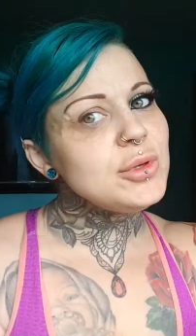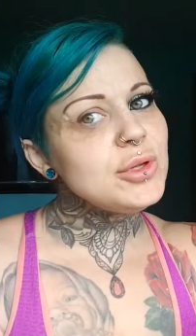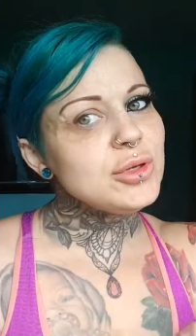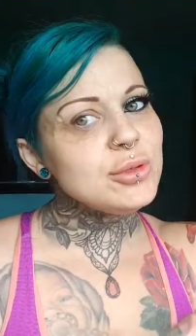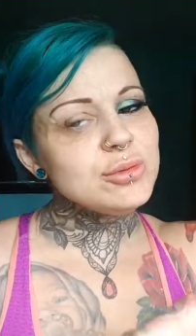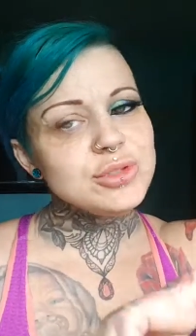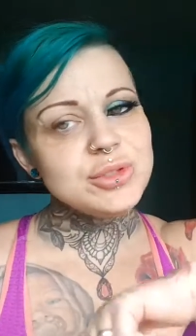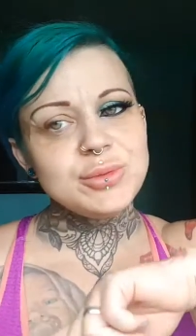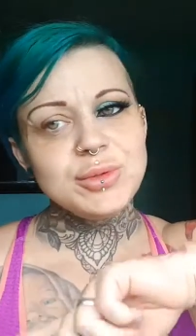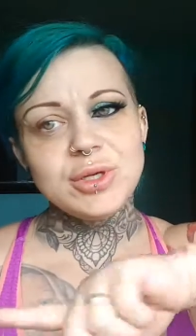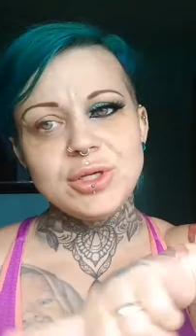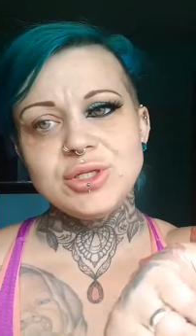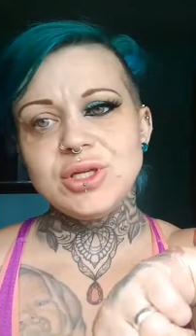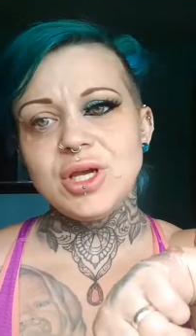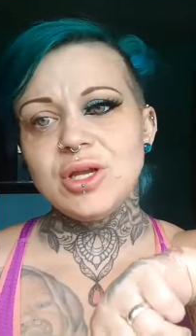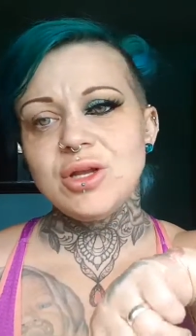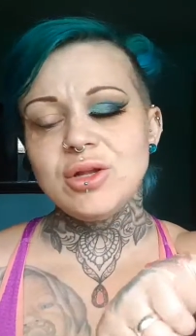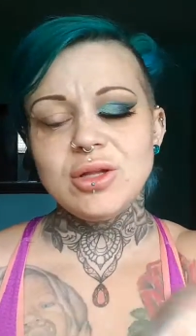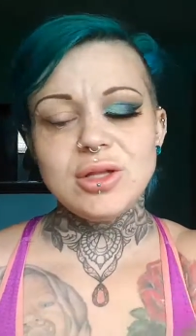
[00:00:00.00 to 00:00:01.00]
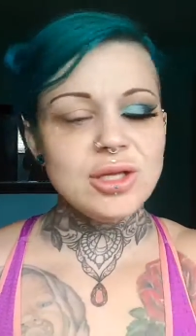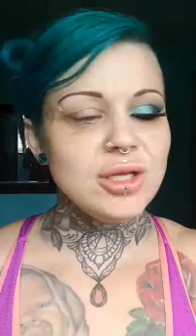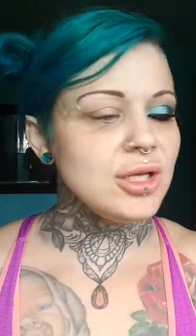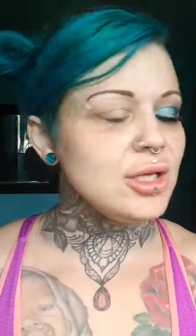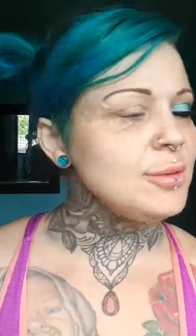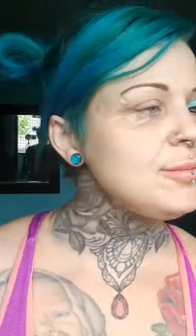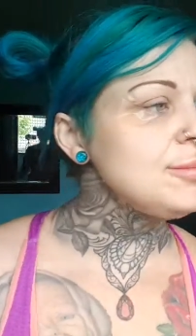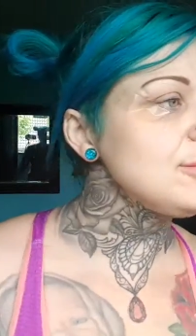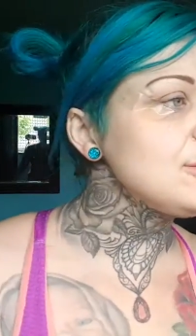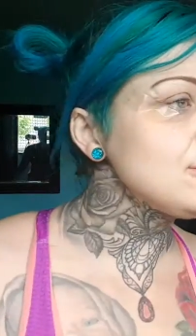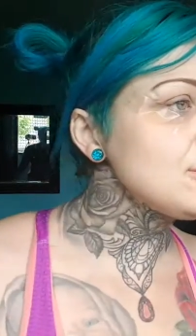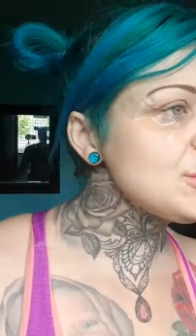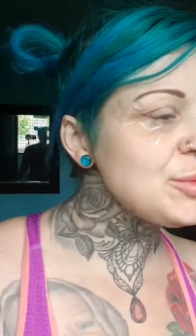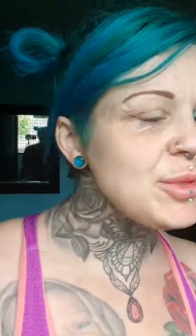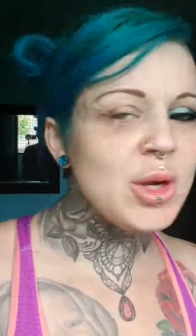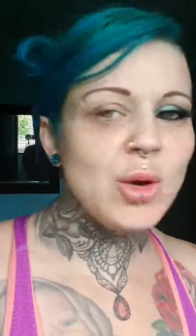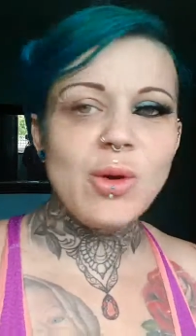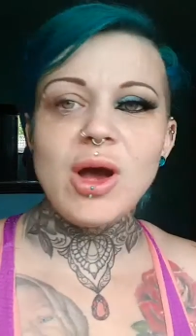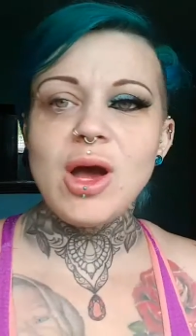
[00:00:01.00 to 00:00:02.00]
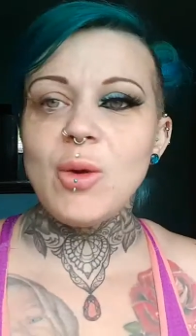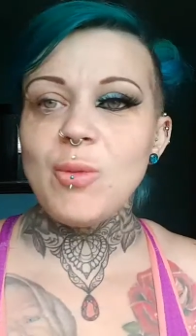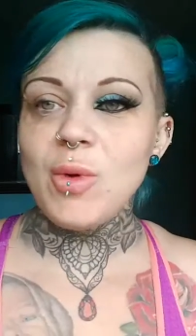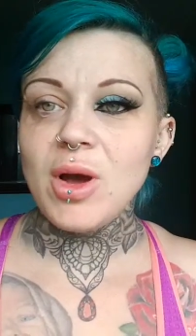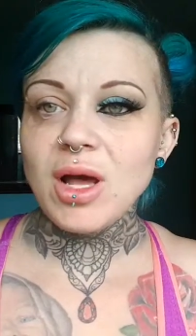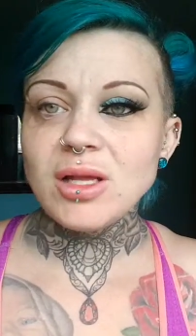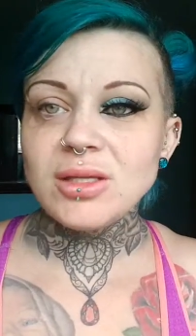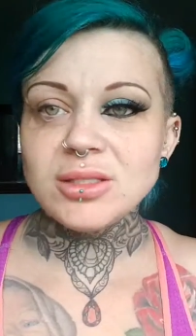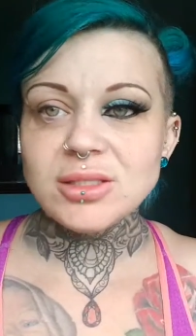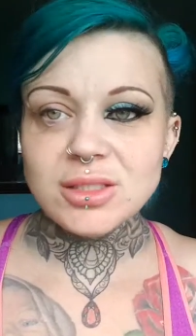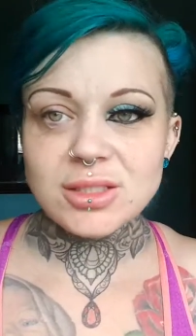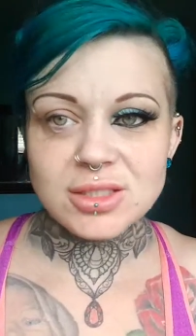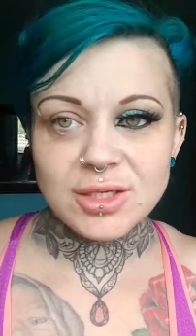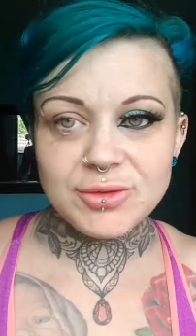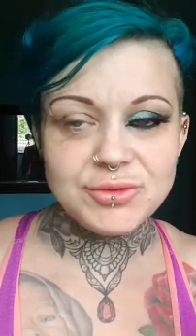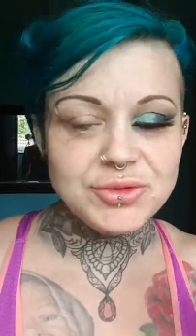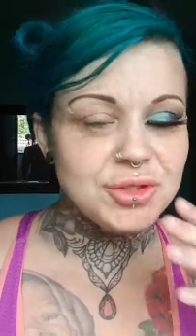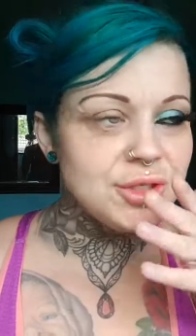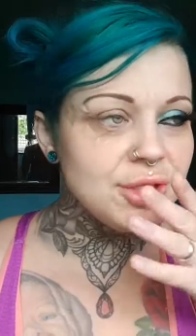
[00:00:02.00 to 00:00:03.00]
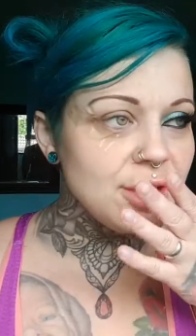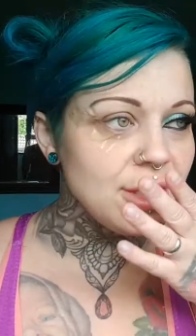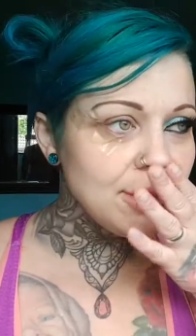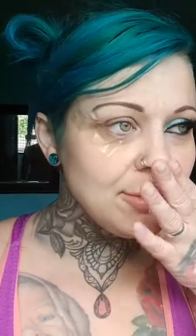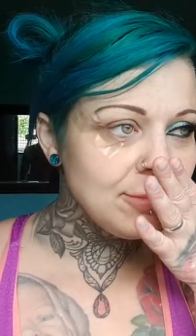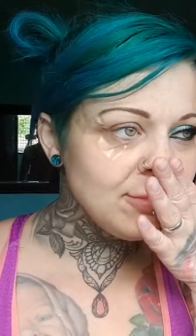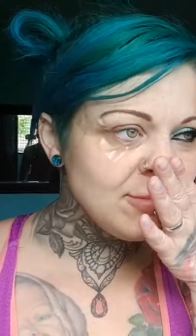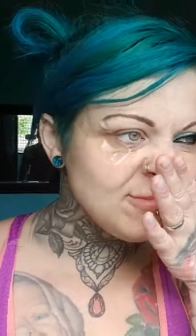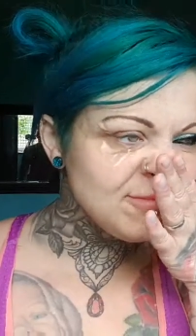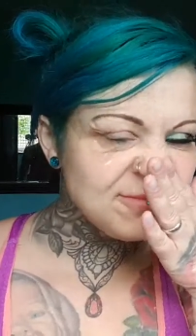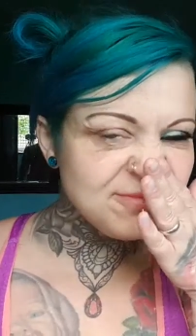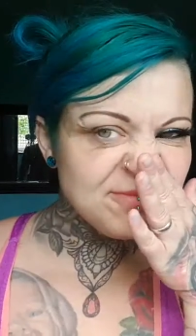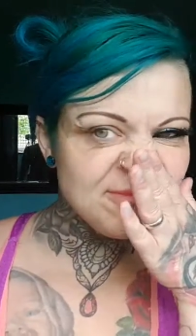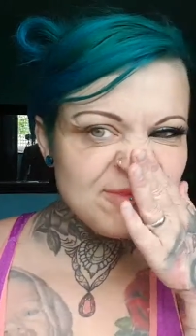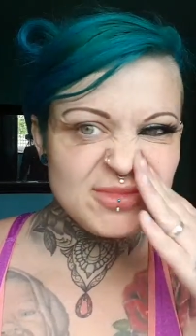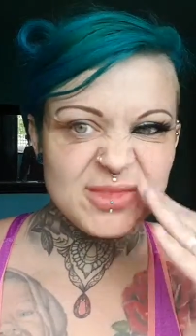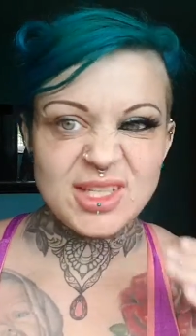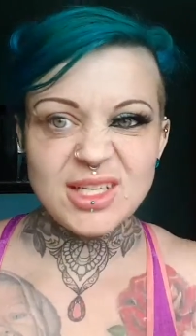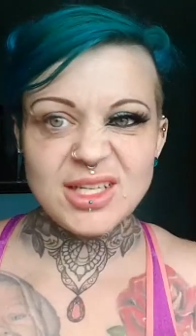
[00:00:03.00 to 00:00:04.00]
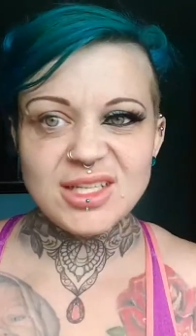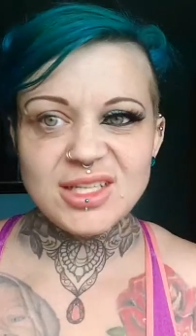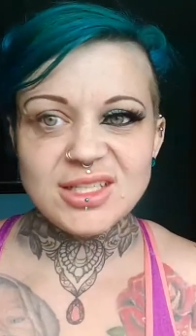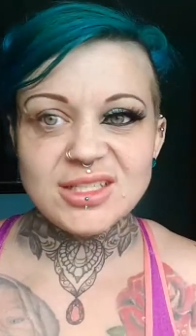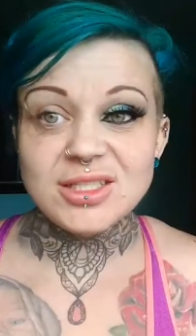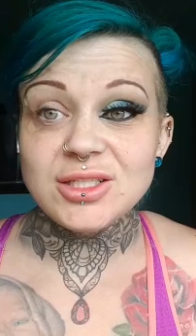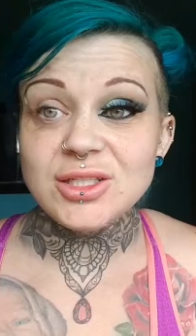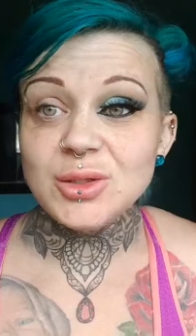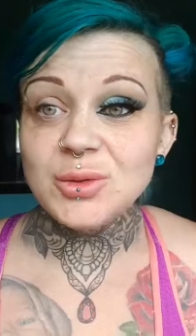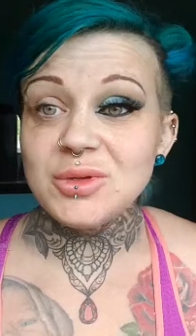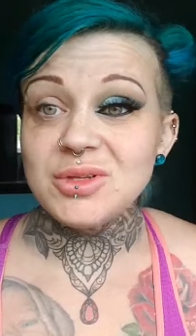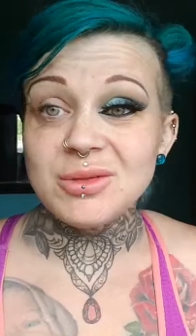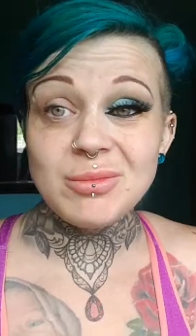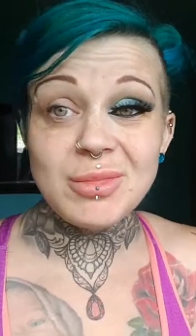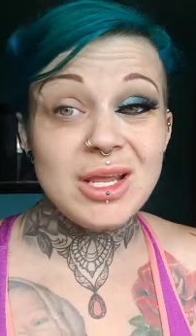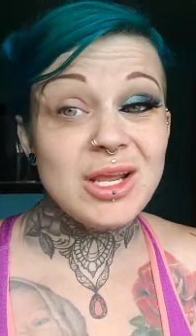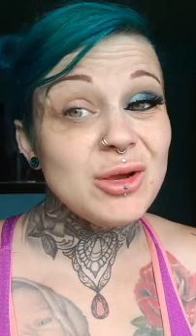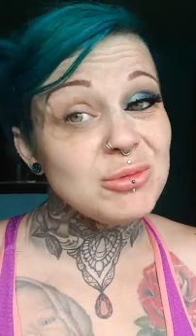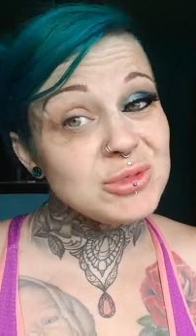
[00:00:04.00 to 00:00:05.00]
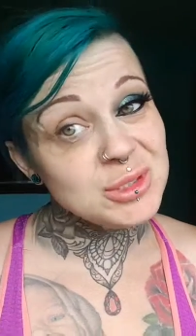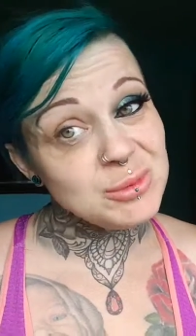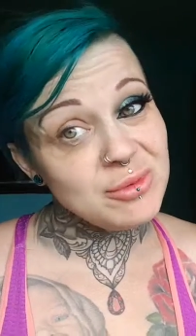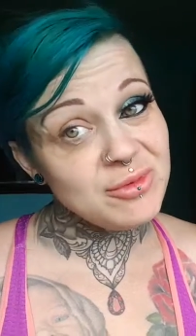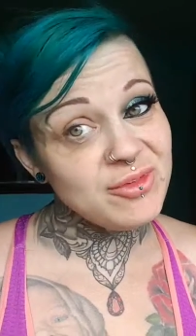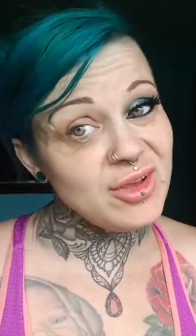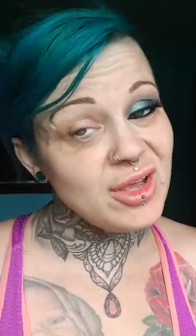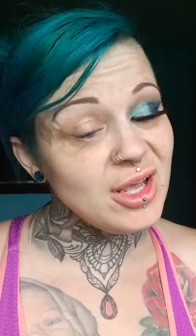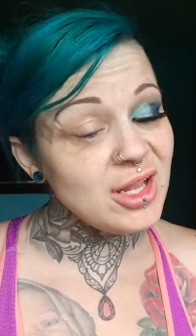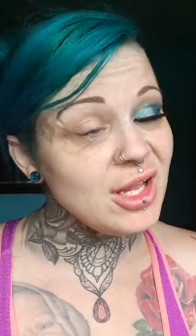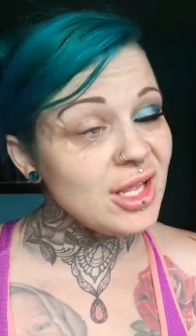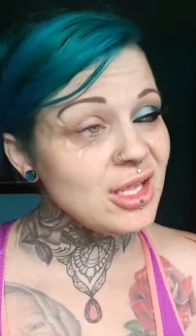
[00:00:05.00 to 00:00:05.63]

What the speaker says: and welcome to my channel. It's been quite a while since I've done anything to do with makeup, to be fair.